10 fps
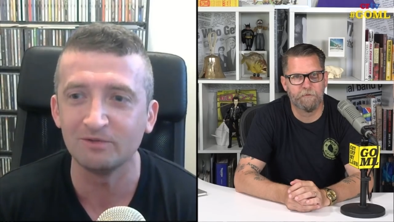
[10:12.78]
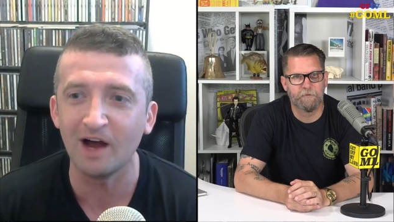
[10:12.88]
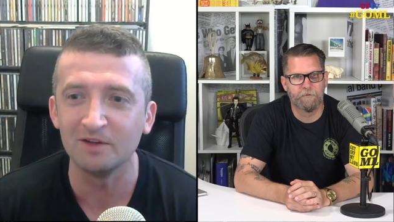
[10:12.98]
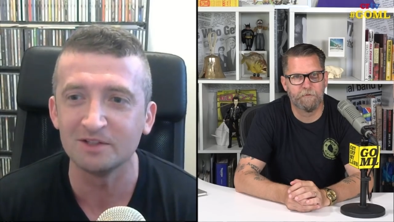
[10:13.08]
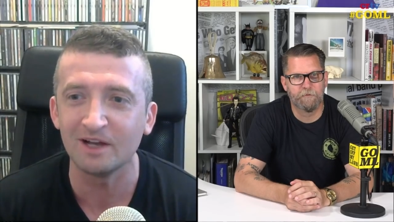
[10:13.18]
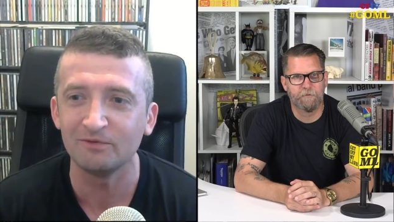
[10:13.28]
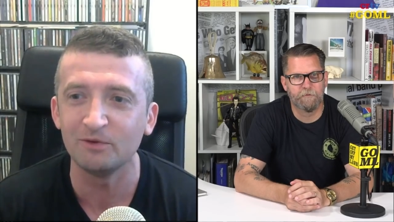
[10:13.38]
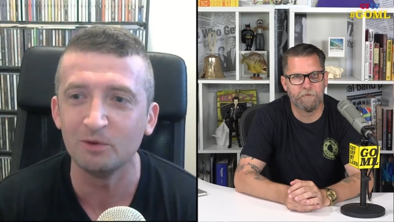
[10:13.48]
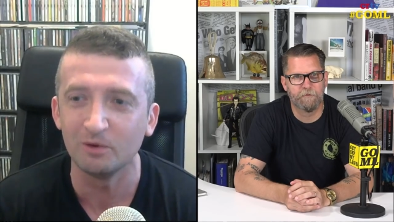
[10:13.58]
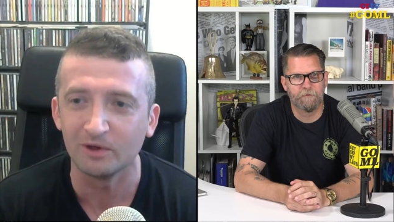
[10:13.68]
Speaker 1: fathers to
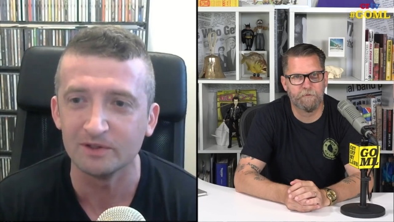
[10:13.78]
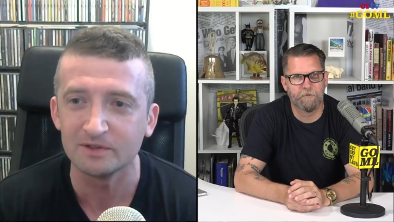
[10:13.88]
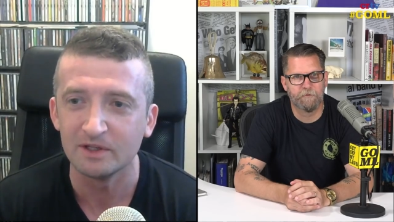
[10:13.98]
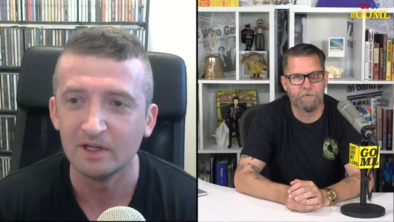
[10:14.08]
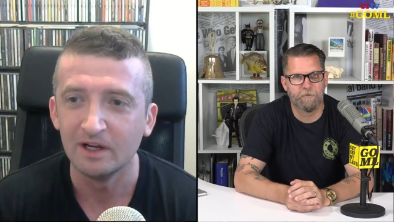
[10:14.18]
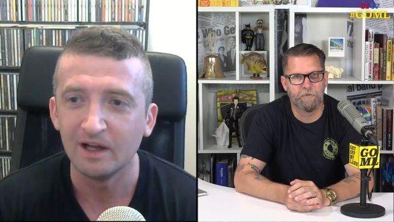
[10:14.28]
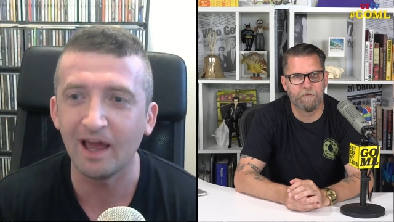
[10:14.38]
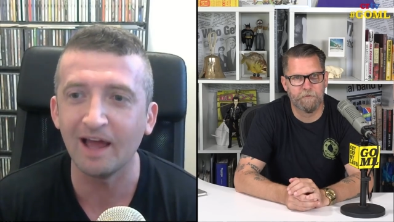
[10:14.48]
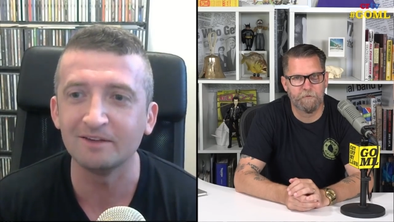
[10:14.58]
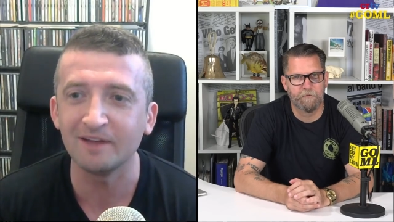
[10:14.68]
have funerals.
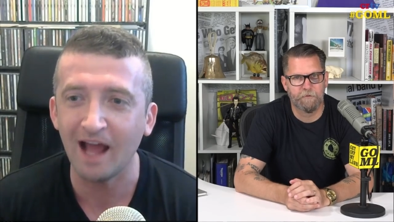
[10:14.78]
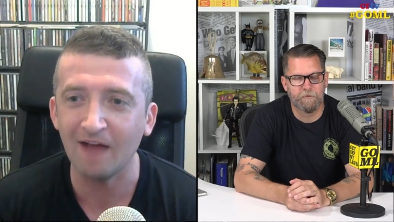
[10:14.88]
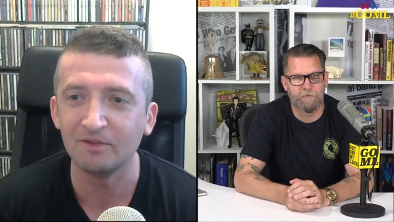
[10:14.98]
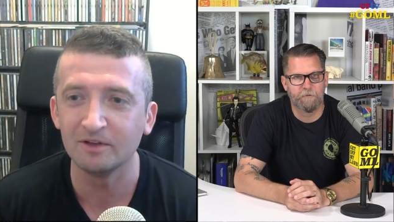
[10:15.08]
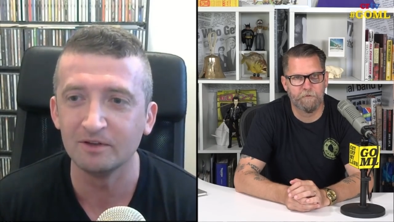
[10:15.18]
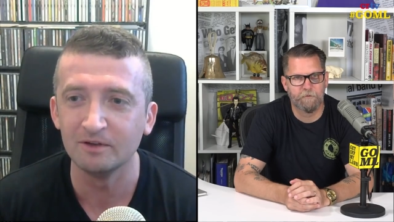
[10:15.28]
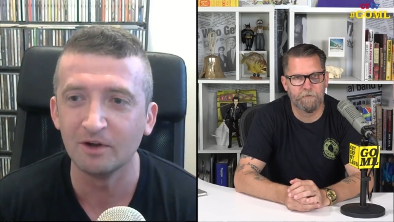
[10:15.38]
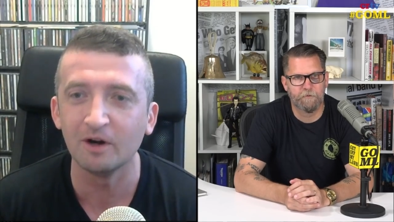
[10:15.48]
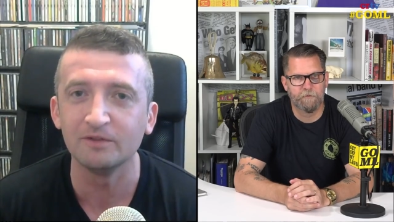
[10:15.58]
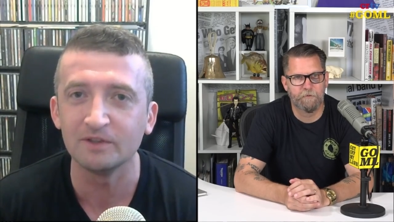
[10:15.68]
And to have the
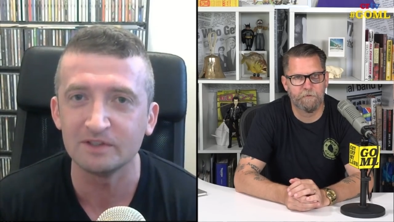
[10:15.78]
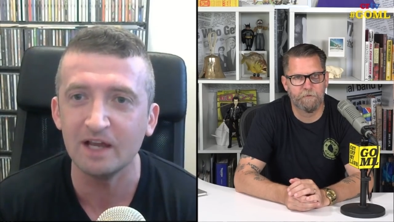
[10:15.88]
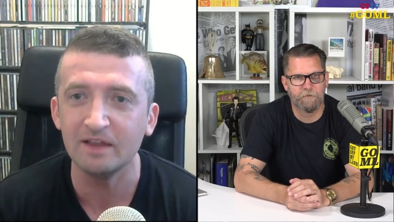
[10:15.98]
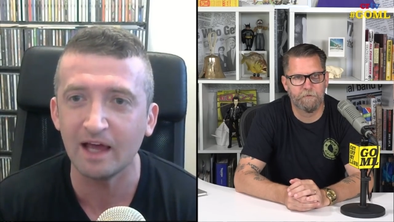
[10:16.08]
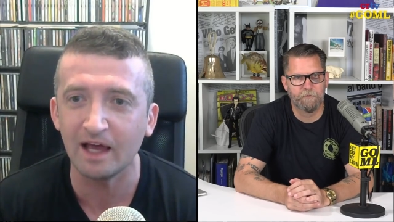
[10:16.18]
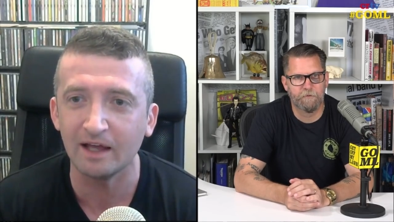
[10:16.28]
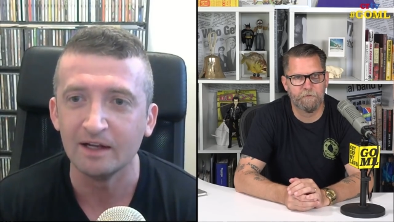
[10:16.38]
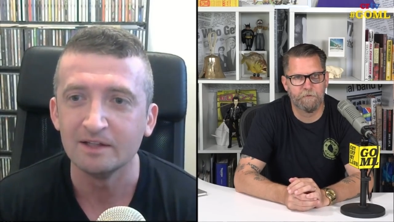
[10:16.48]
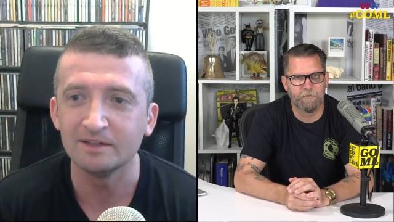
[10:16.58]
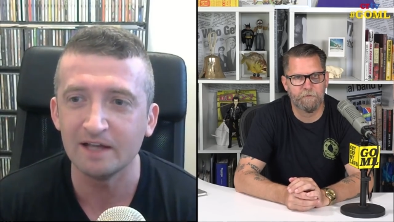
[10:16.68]
nerve to say
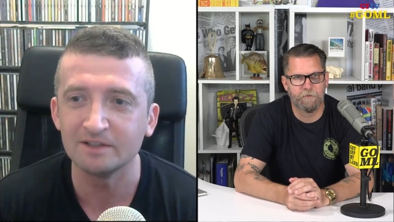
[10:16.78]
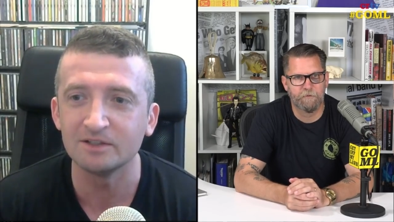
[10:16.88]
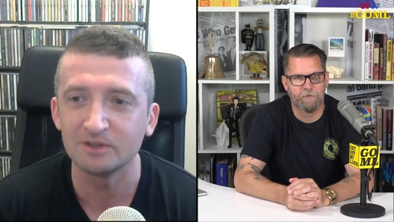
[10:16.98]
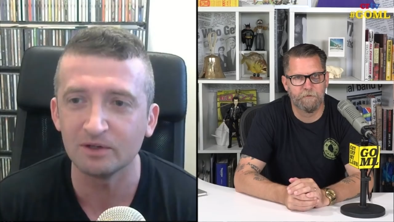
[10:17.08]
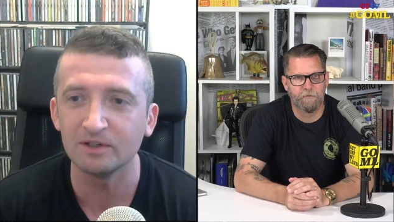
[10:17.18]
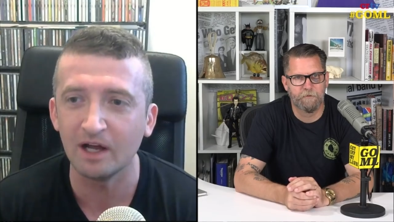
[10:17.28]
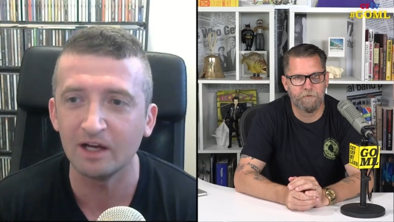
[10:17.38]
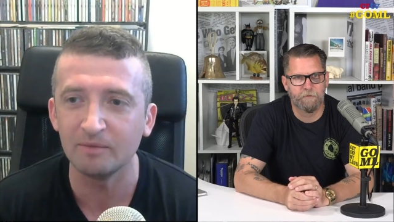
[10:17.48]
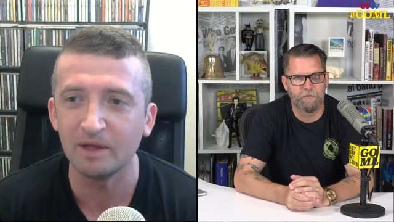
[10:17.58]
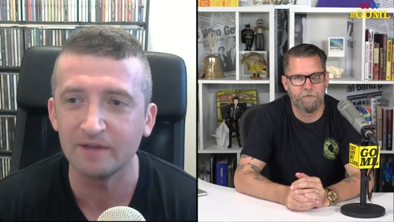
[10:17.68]
that takes a certain
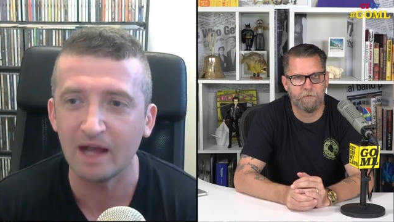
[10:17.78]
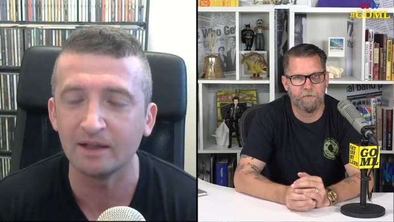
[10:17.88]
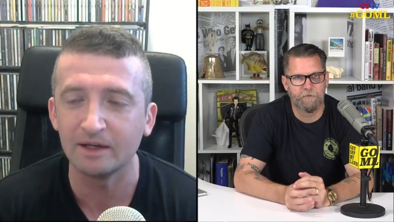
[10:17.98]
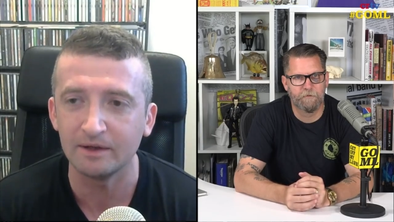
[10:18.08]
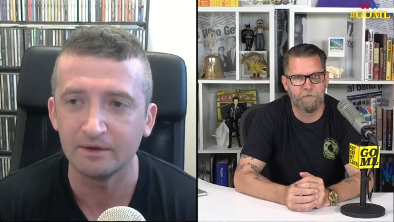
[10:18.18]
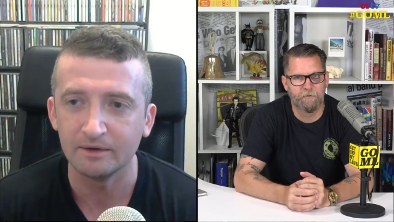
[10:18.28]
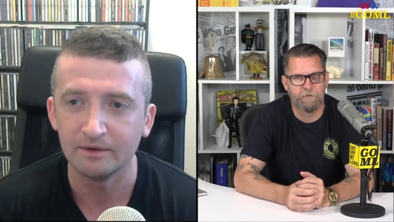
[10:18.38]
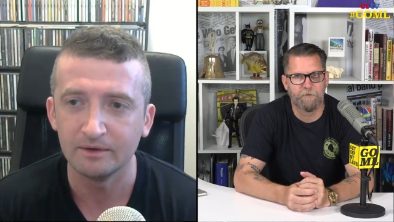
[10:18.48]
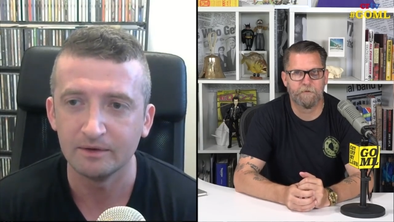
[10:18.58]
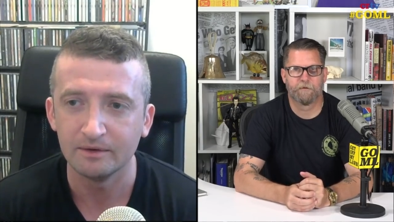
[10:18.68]
kind of mentality.
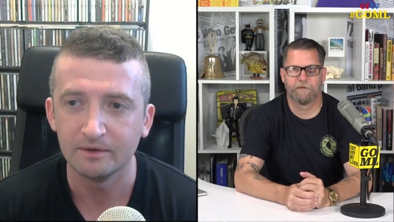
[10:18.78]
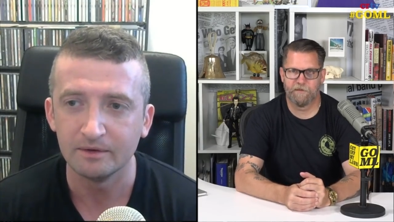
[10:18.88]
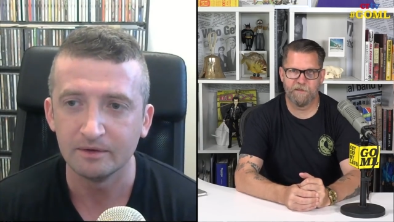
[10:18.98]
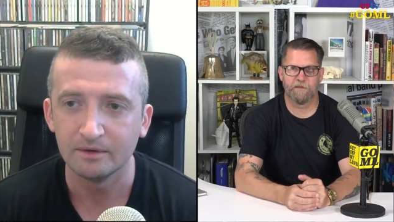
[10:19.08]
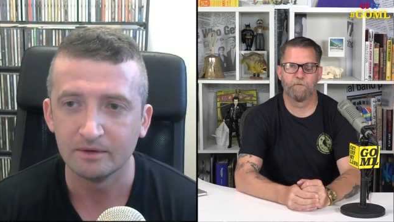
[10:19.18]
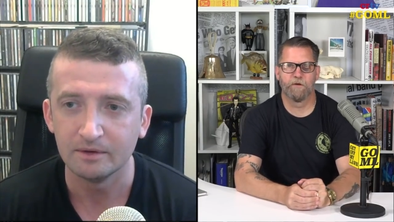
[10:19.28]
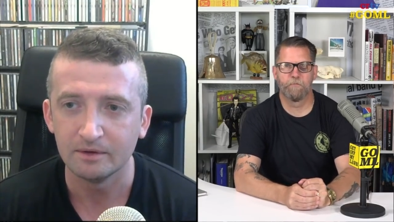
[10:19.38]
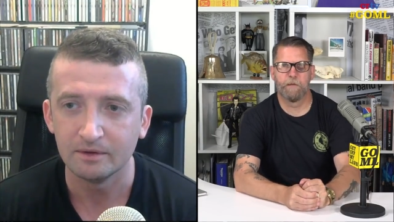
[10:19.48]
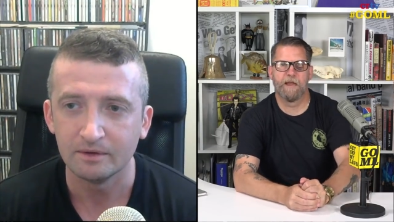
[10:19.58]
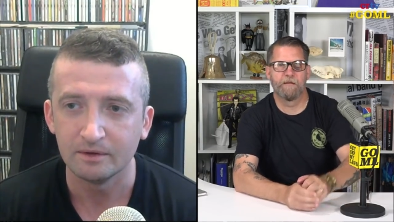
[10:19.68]
Speaker 2: It takes a real
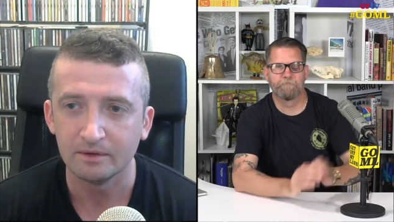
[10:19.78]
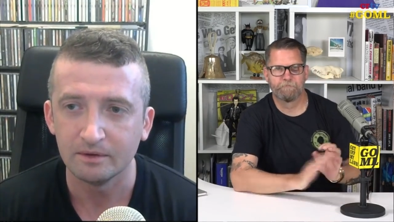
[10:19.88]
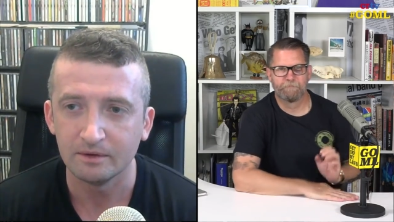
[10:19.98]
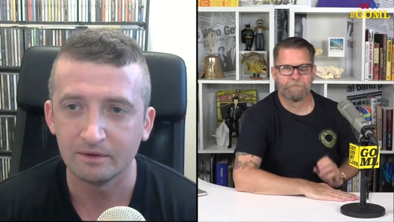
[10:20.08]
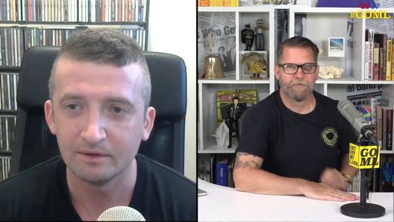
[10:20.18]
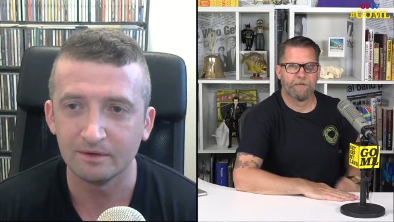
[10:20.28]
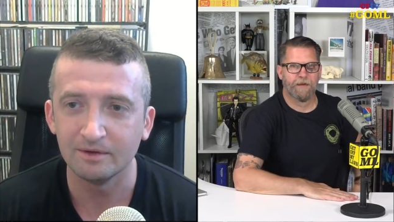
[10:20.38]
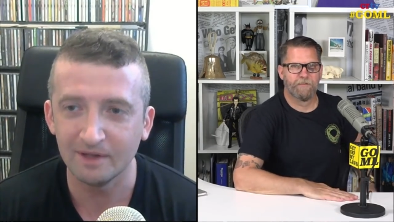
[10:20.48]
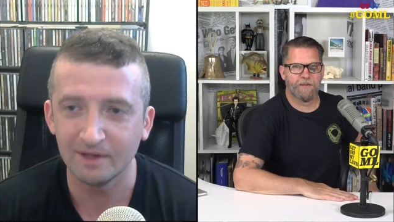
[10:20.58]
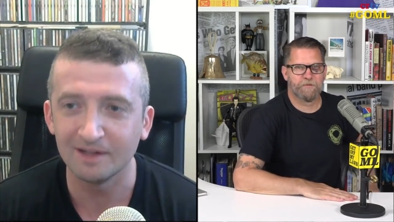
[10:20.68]
man.
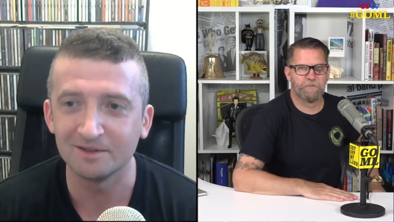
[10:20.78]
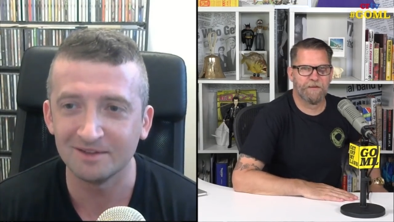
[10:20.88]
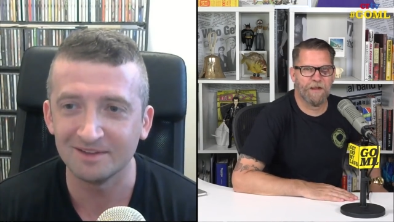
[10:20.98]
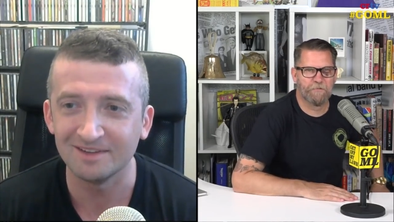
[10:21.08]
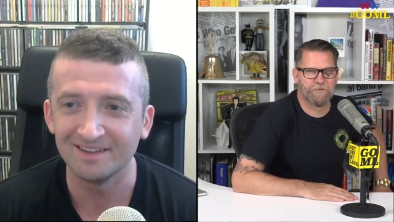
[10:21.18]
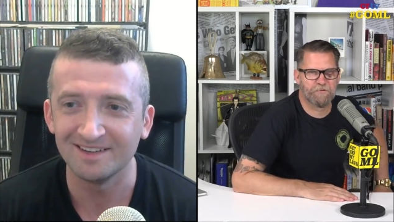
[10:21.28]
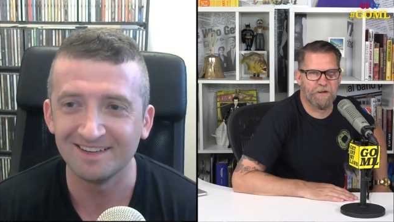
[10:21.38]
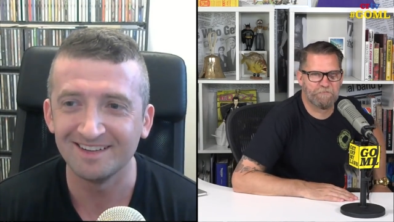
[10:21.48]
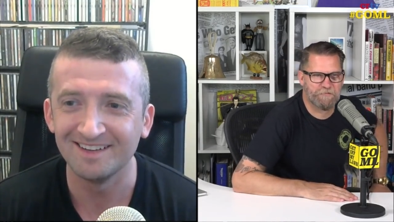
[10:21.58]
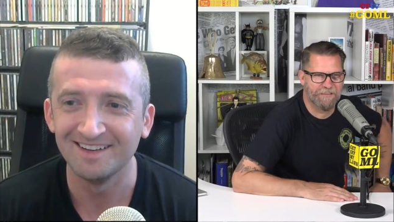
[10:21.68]
And that's yeah. what we got with Trump.